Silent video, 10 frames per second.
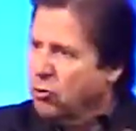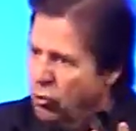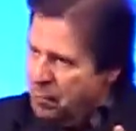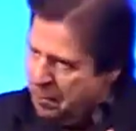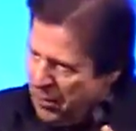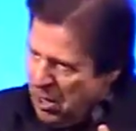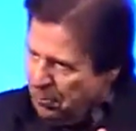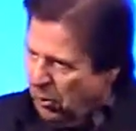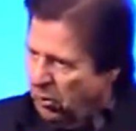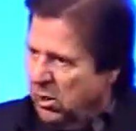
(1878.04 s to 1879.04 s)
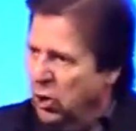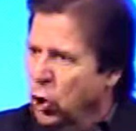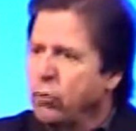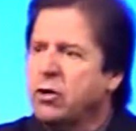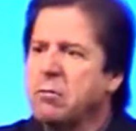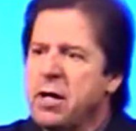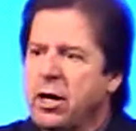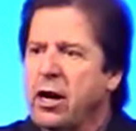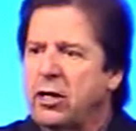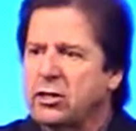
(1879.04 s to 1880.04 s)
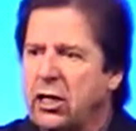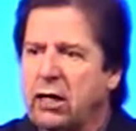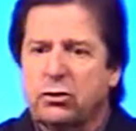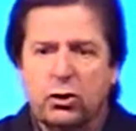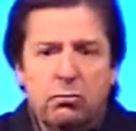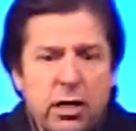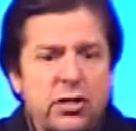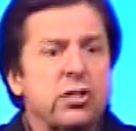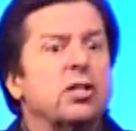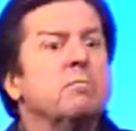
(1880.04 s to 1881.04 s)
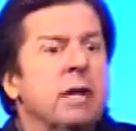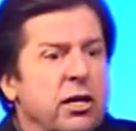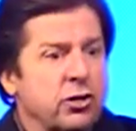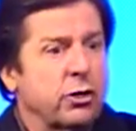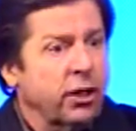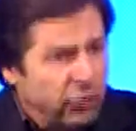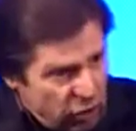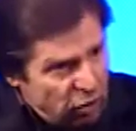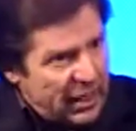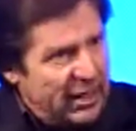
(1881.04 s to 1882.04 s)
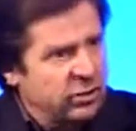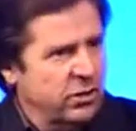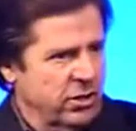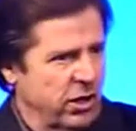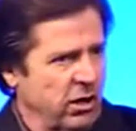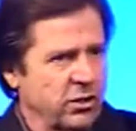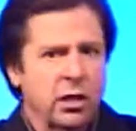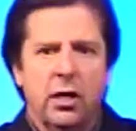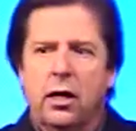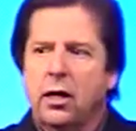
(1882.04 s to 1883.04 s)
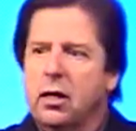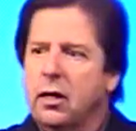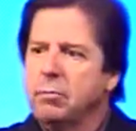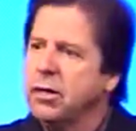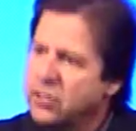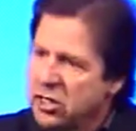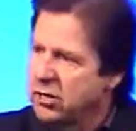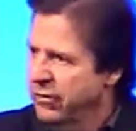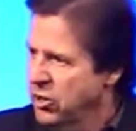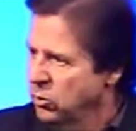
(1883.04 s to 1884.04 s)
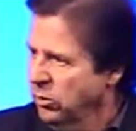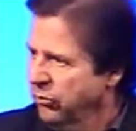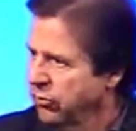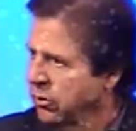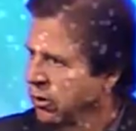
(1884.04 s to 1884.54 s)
group of people who've committed ourselves through missions and ministry to do that as a church, but as individuals.